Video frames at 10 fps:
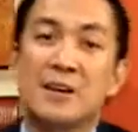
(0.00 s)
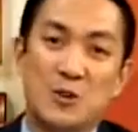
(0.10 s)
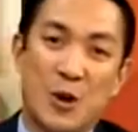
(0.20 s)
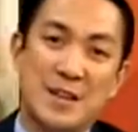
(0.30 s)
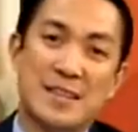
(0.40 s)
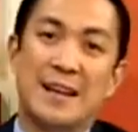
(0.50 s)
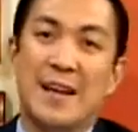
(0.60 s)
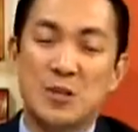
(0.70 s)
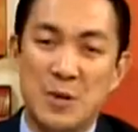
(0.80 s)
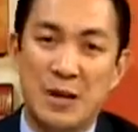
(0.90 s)
Join us again
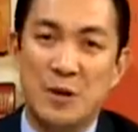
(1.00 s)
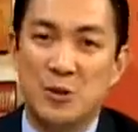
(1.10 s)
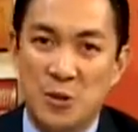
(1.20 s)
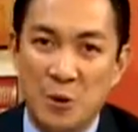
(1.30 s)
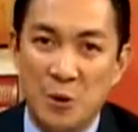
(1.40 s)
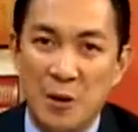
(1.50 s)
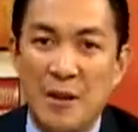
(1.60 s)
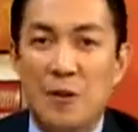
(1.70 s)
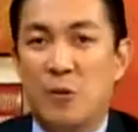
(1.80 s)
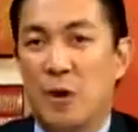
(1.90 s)
next week here in the show,
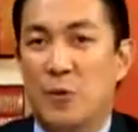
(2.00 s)
where